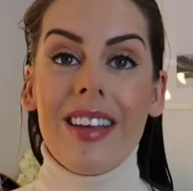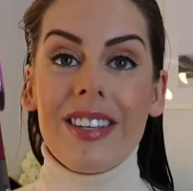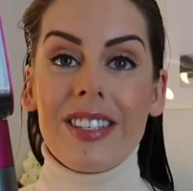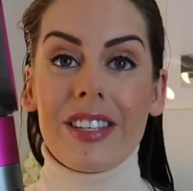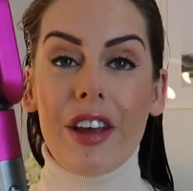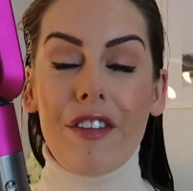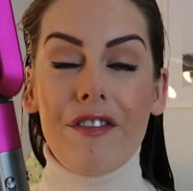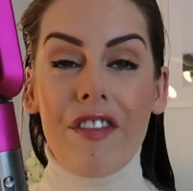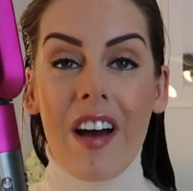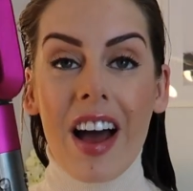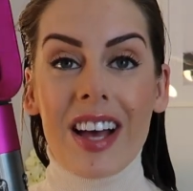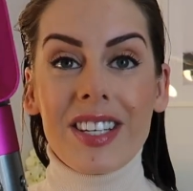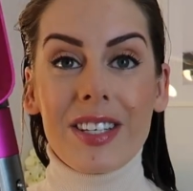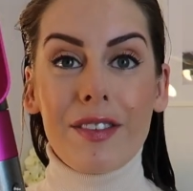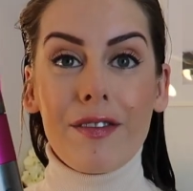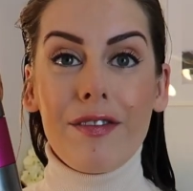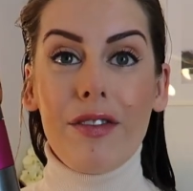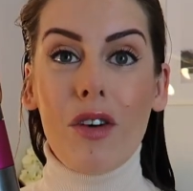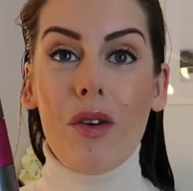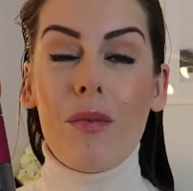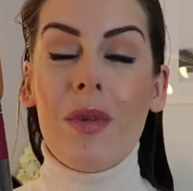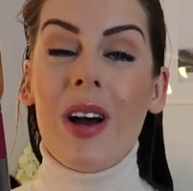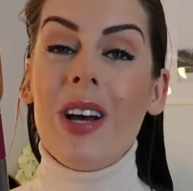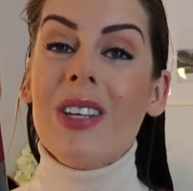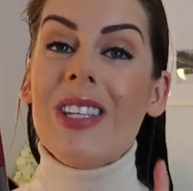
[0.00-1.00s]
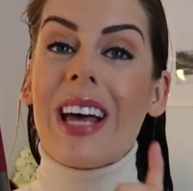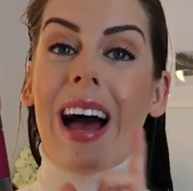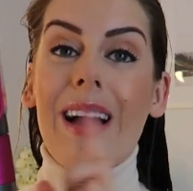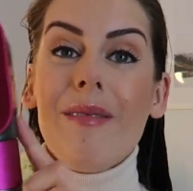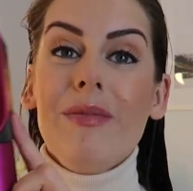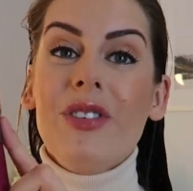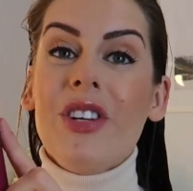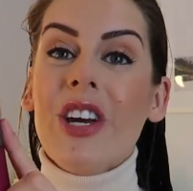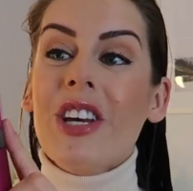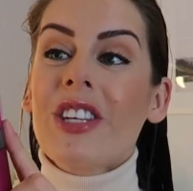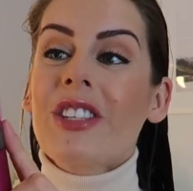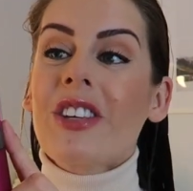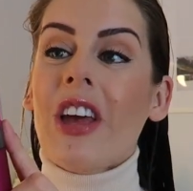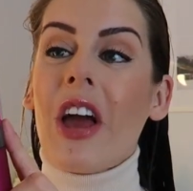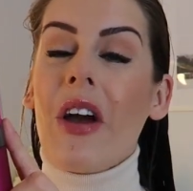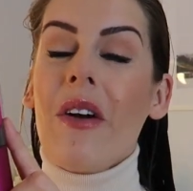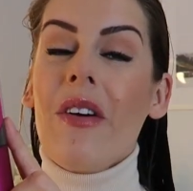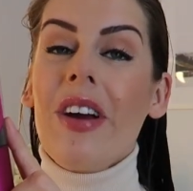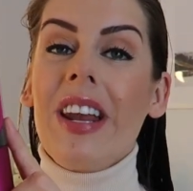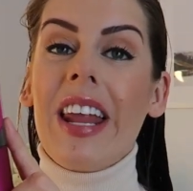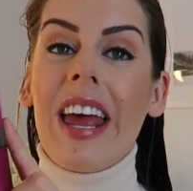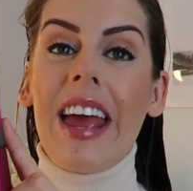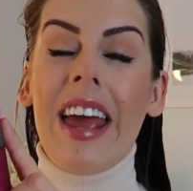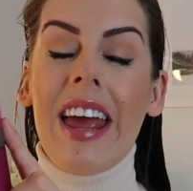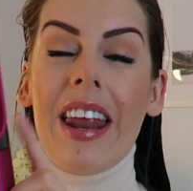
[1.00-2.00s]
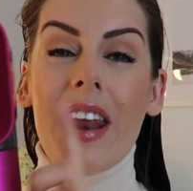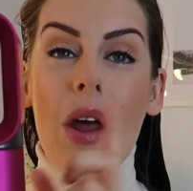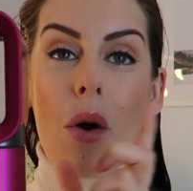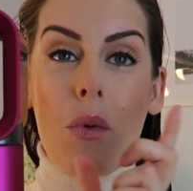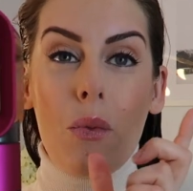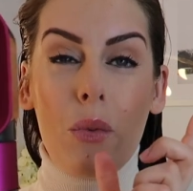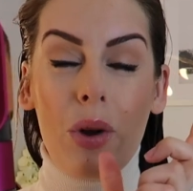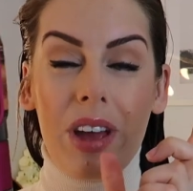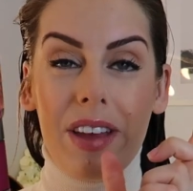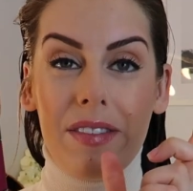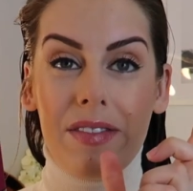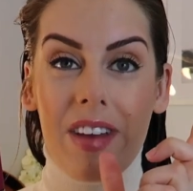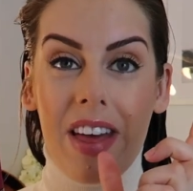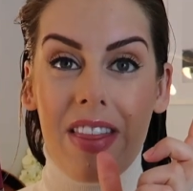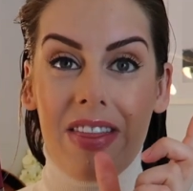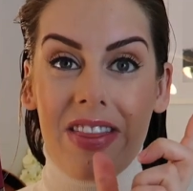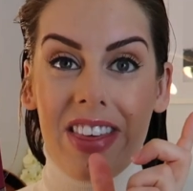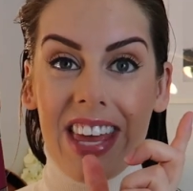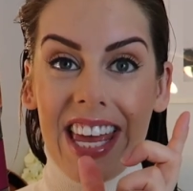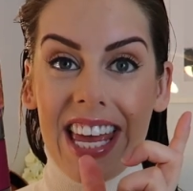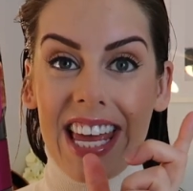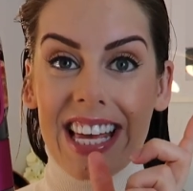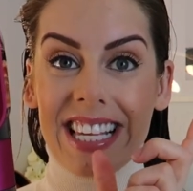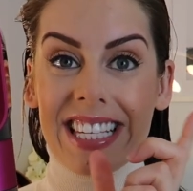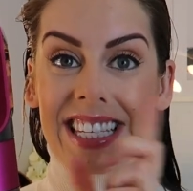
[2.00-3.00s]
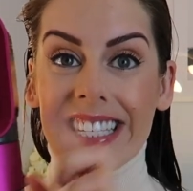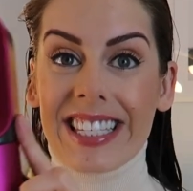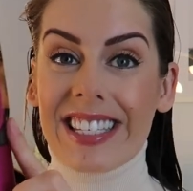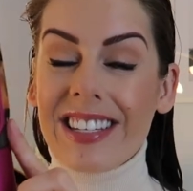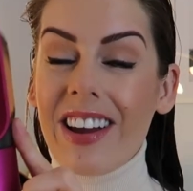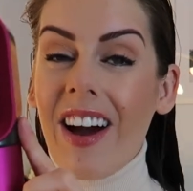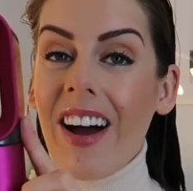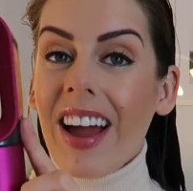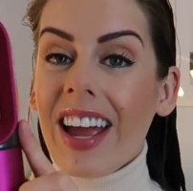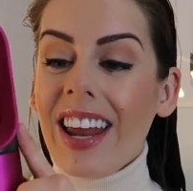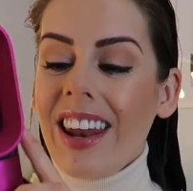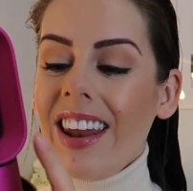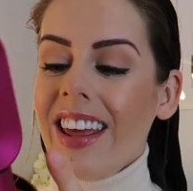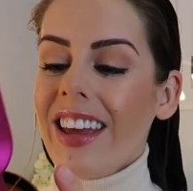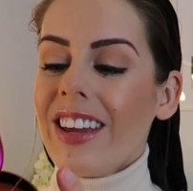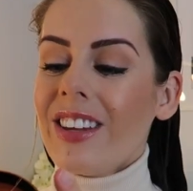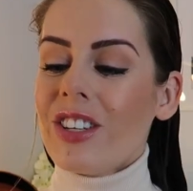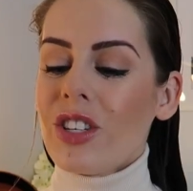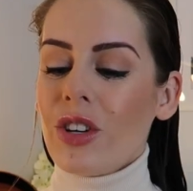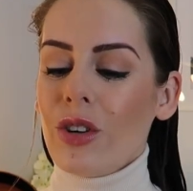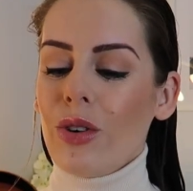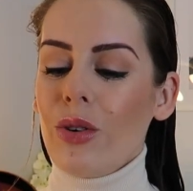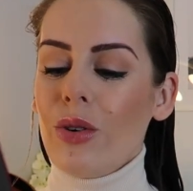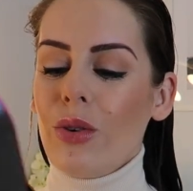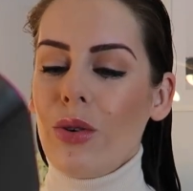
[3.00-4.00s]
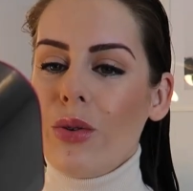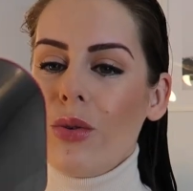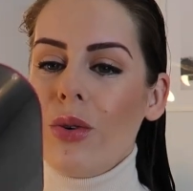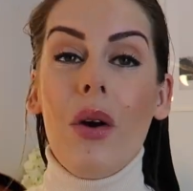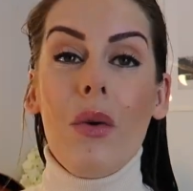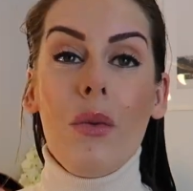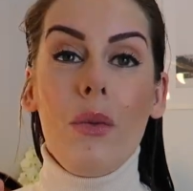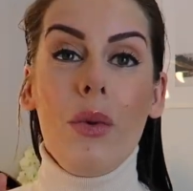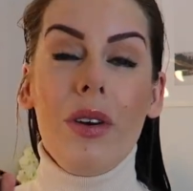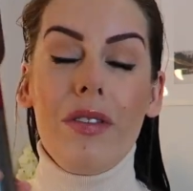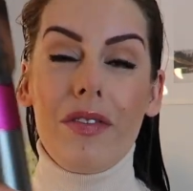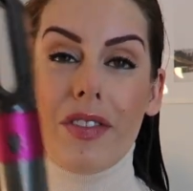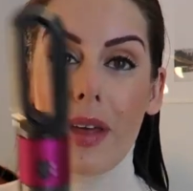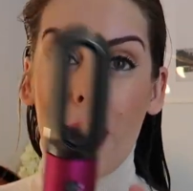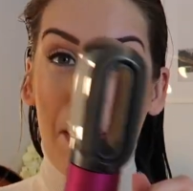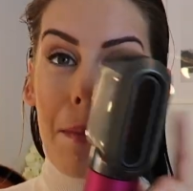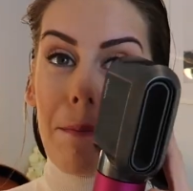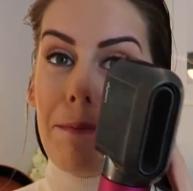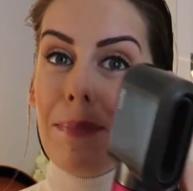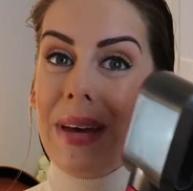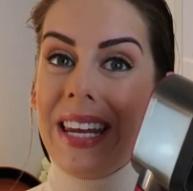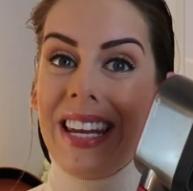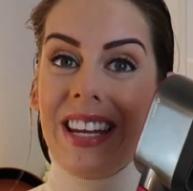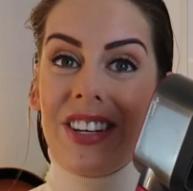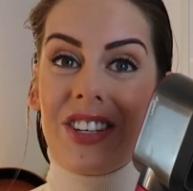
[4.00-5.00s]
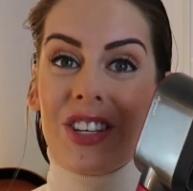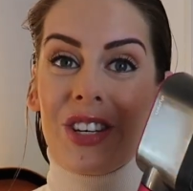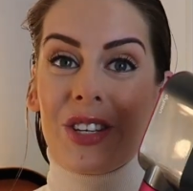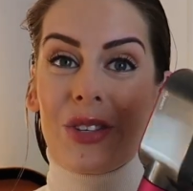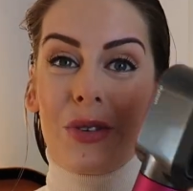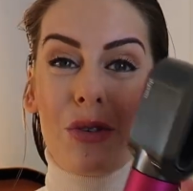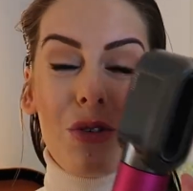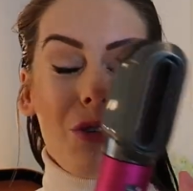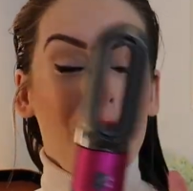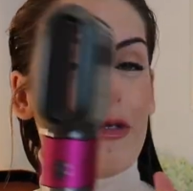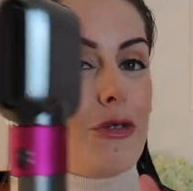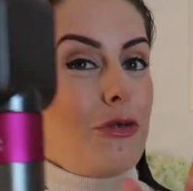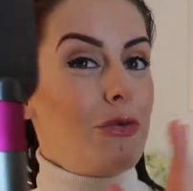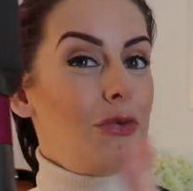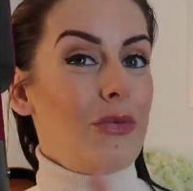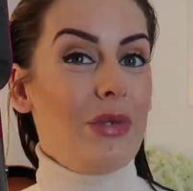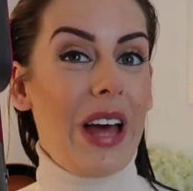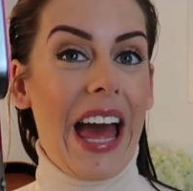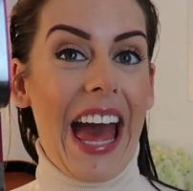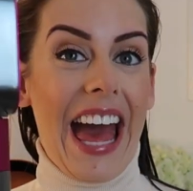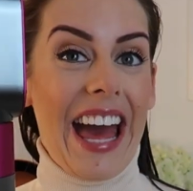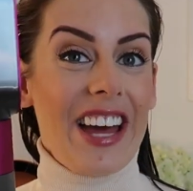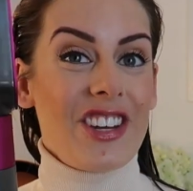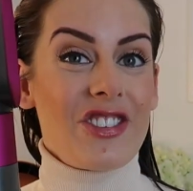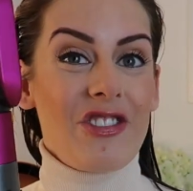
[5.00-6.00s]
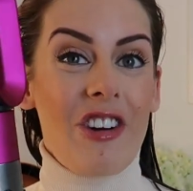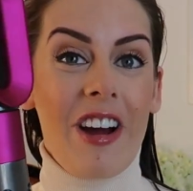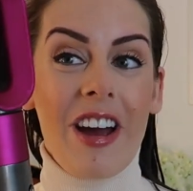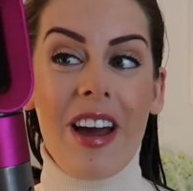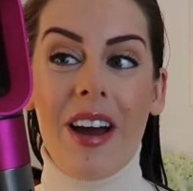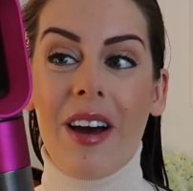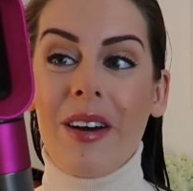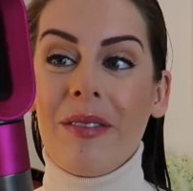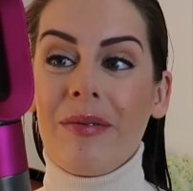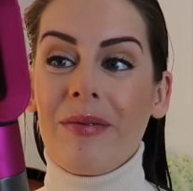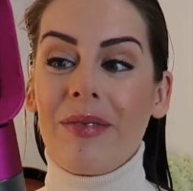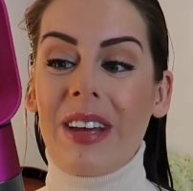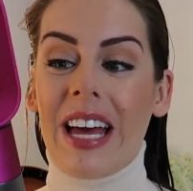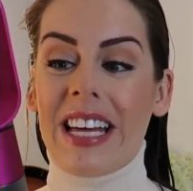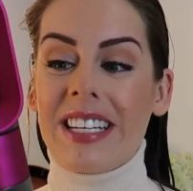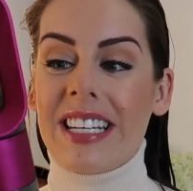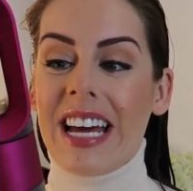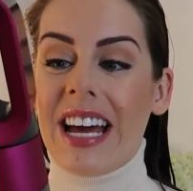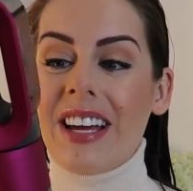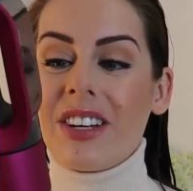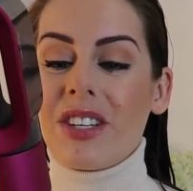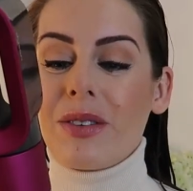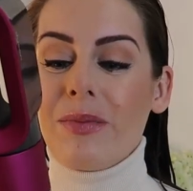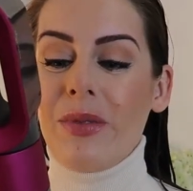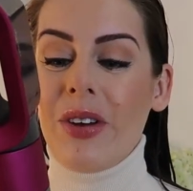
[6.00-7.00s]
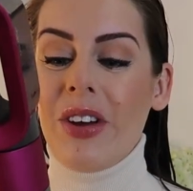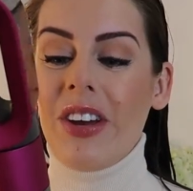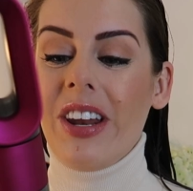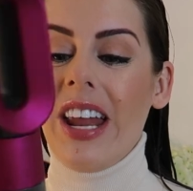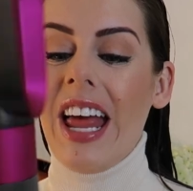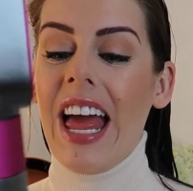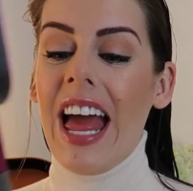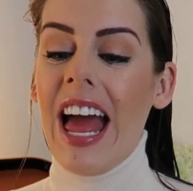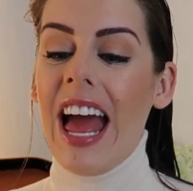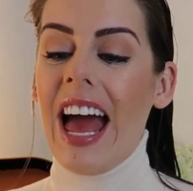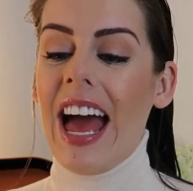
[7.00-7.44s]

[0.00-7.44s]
So first and foremost, I'm just going in with the styling tool with the miniature sort of hairdryer attachment,